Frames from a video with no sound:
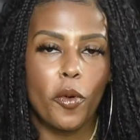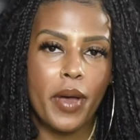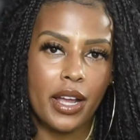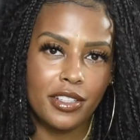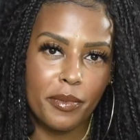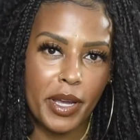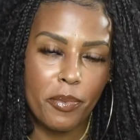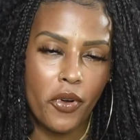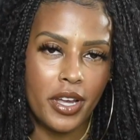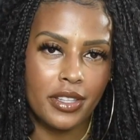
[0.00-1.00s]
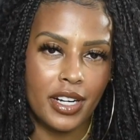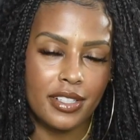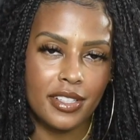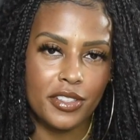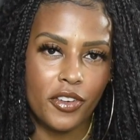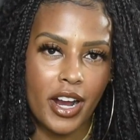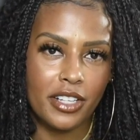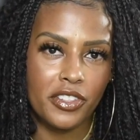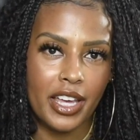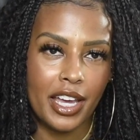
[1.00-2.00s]
Well, back to my point that I said,
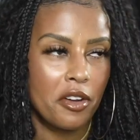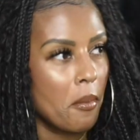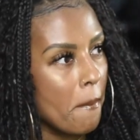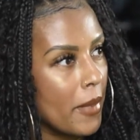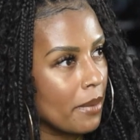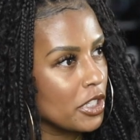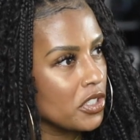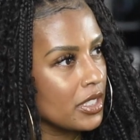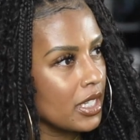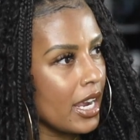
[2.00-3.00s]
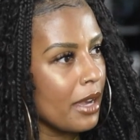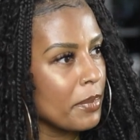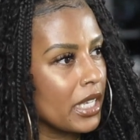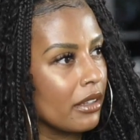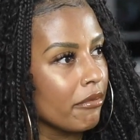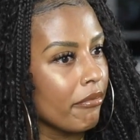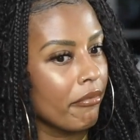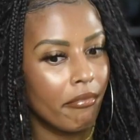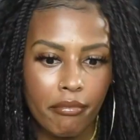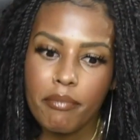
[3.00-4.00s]
scratch that. Maybe she's unhappy.
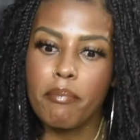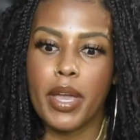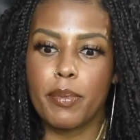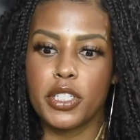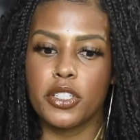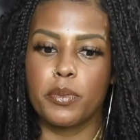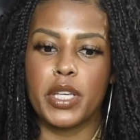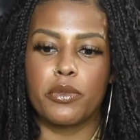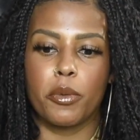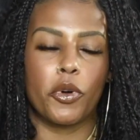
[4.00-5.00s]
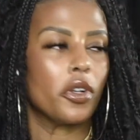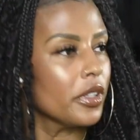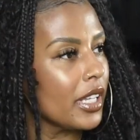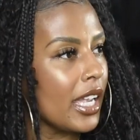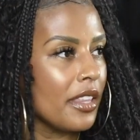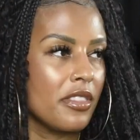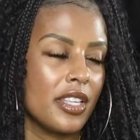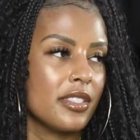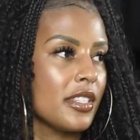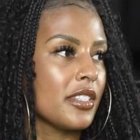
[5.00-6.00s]
Maybe she's miserable. And
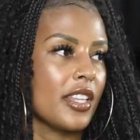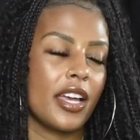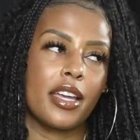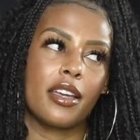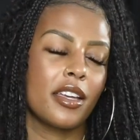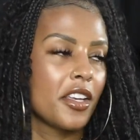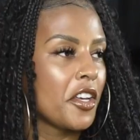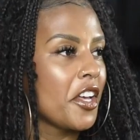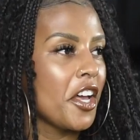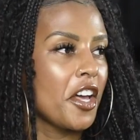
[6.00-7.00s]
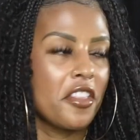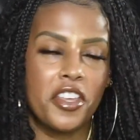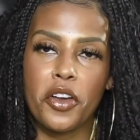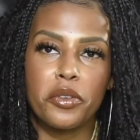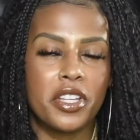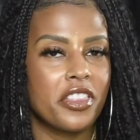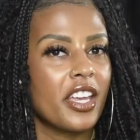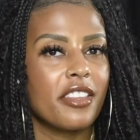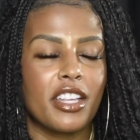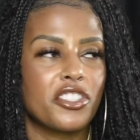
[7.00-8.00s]
this is like the only
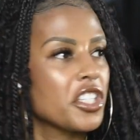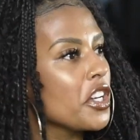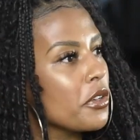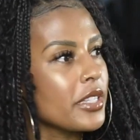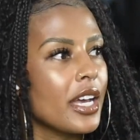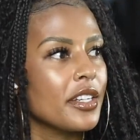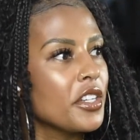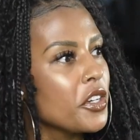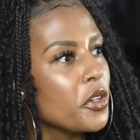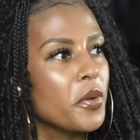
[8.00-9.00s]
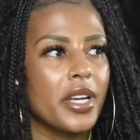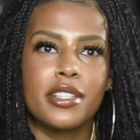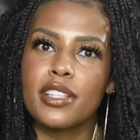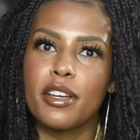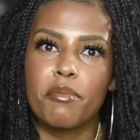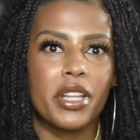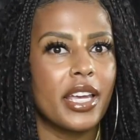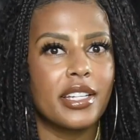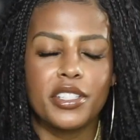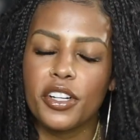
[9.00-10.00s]
thing that she knows how to do is
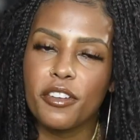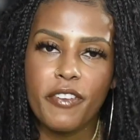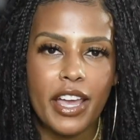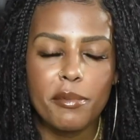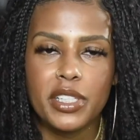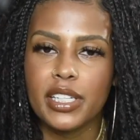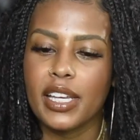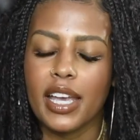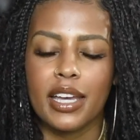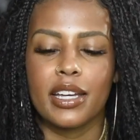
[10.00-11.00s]
complain to her family.